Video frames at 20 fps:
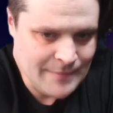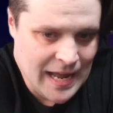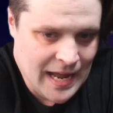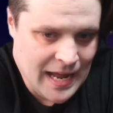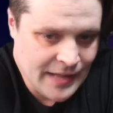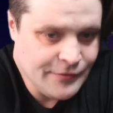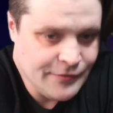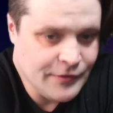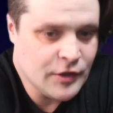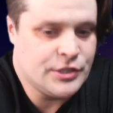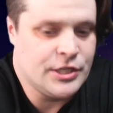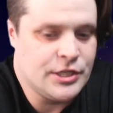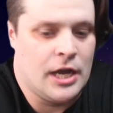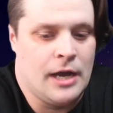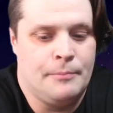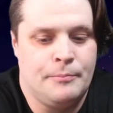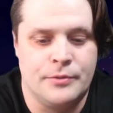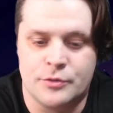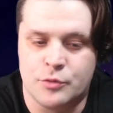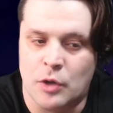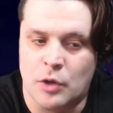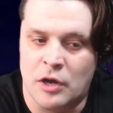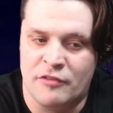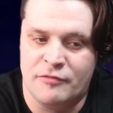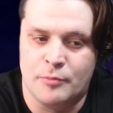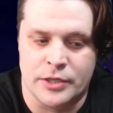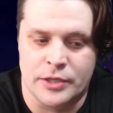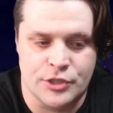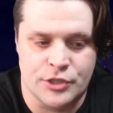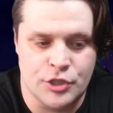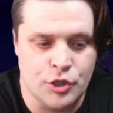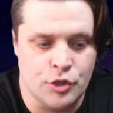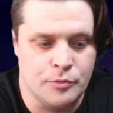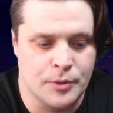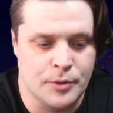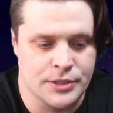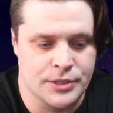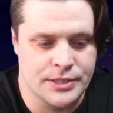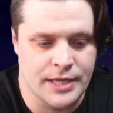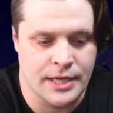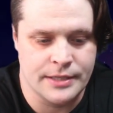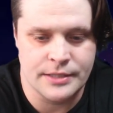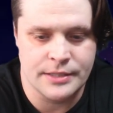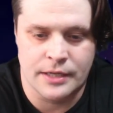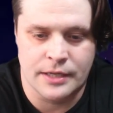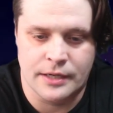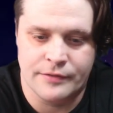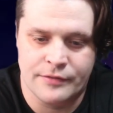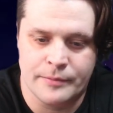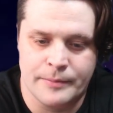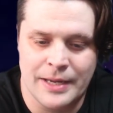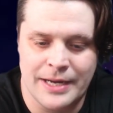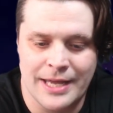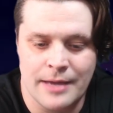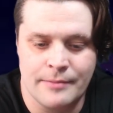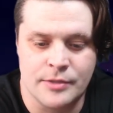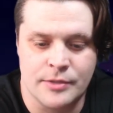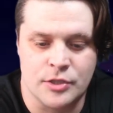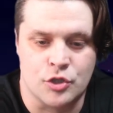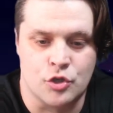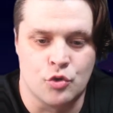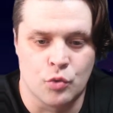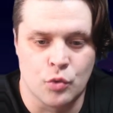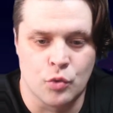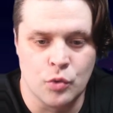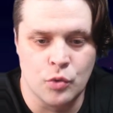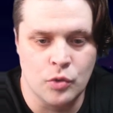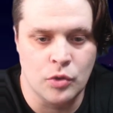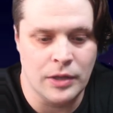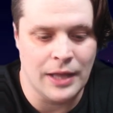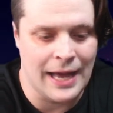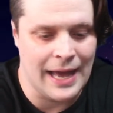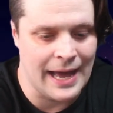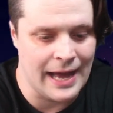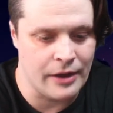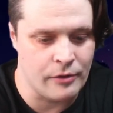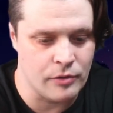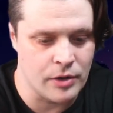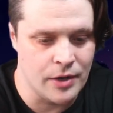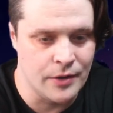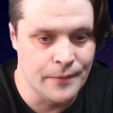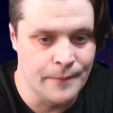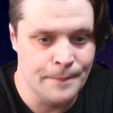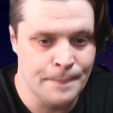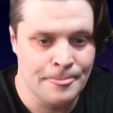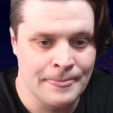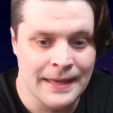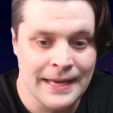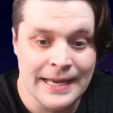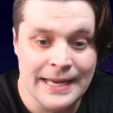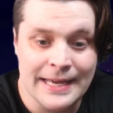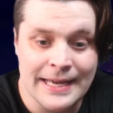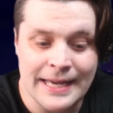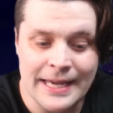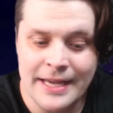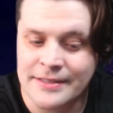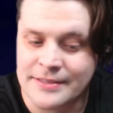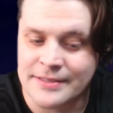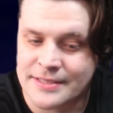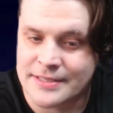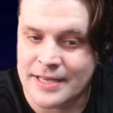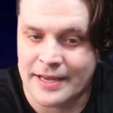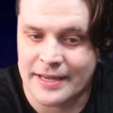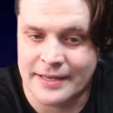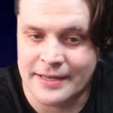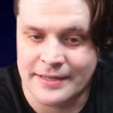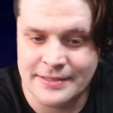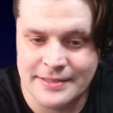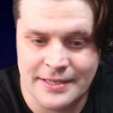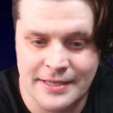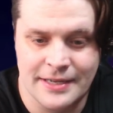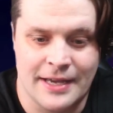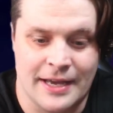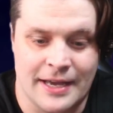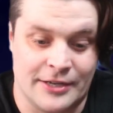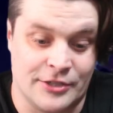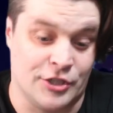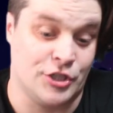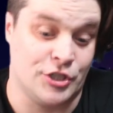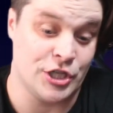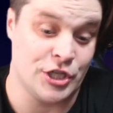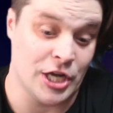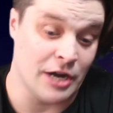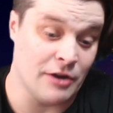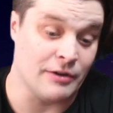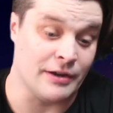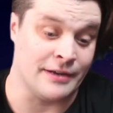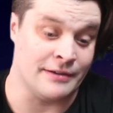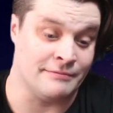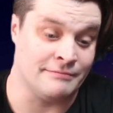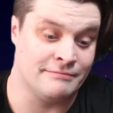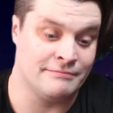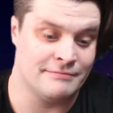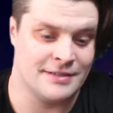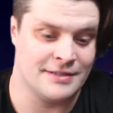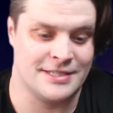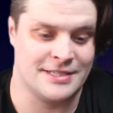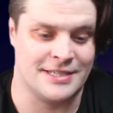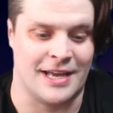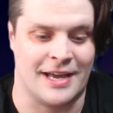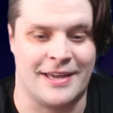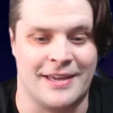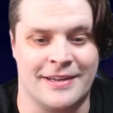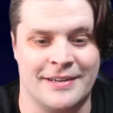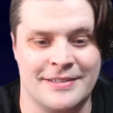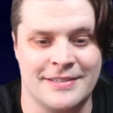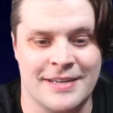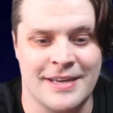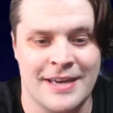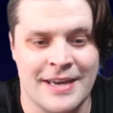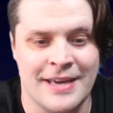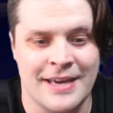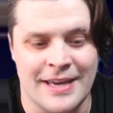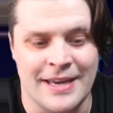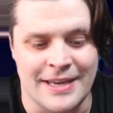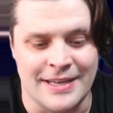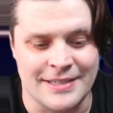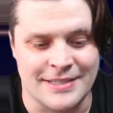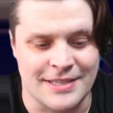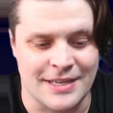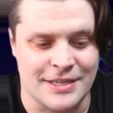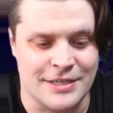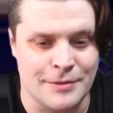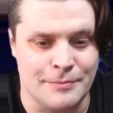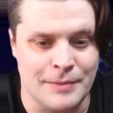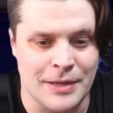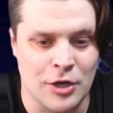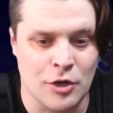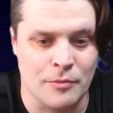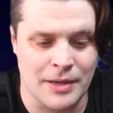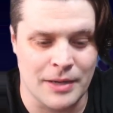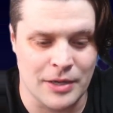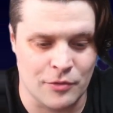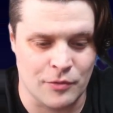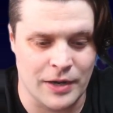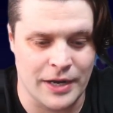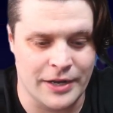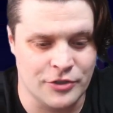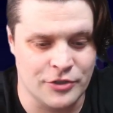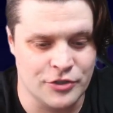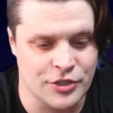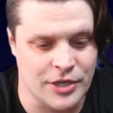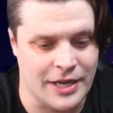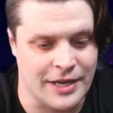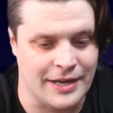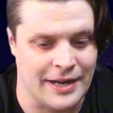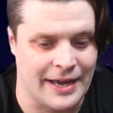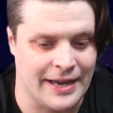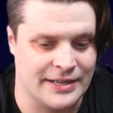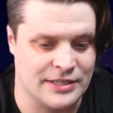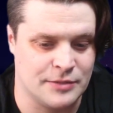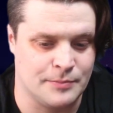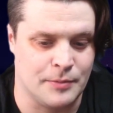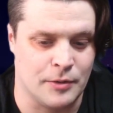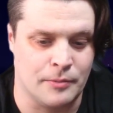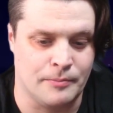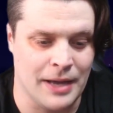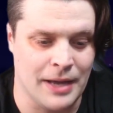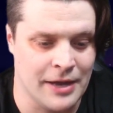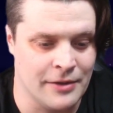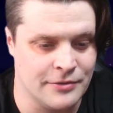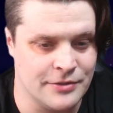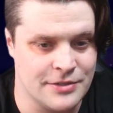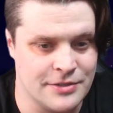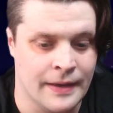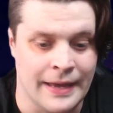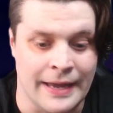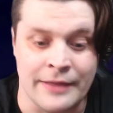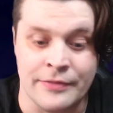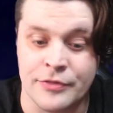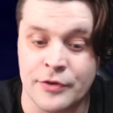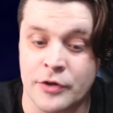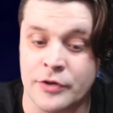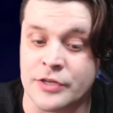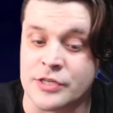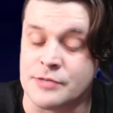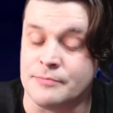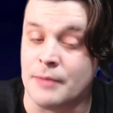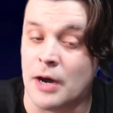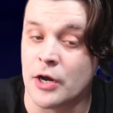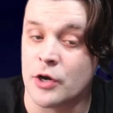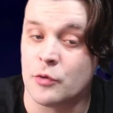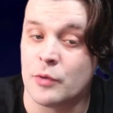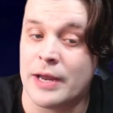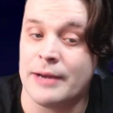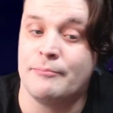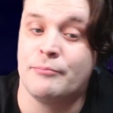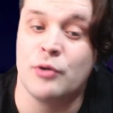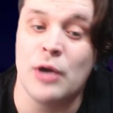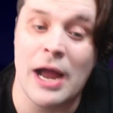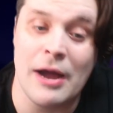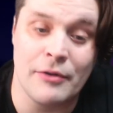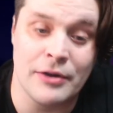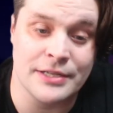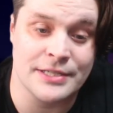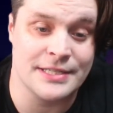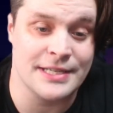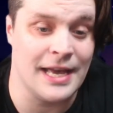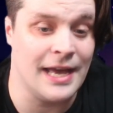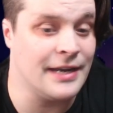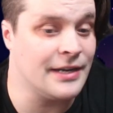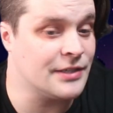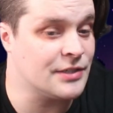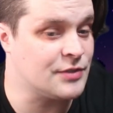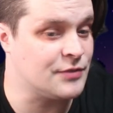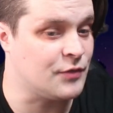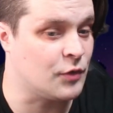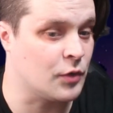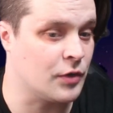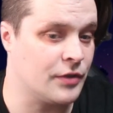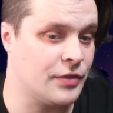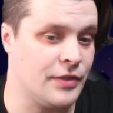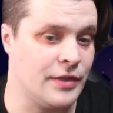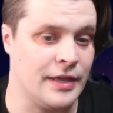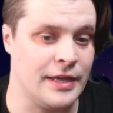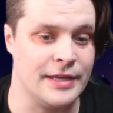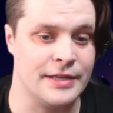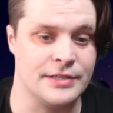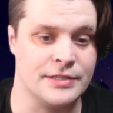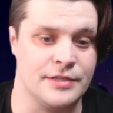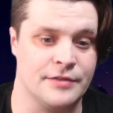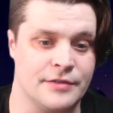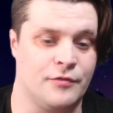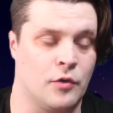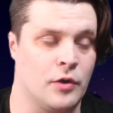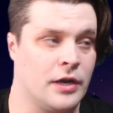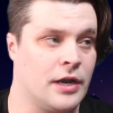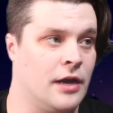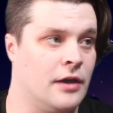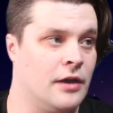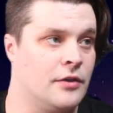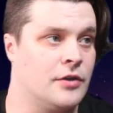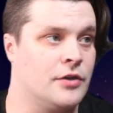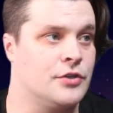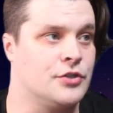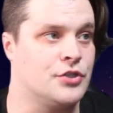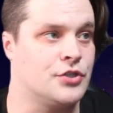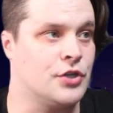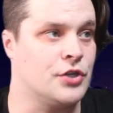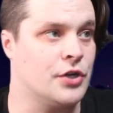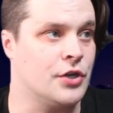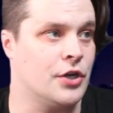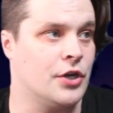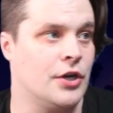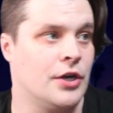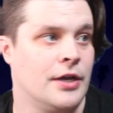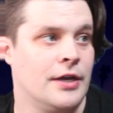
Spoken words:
At the very top, with 12.2% of the metagame is Gruul Aggro. In second, actually sharing second, is Dimir Midrange and Esper Bounce. In third is Mono Red Prowess, and his fourth is the 4-color Xur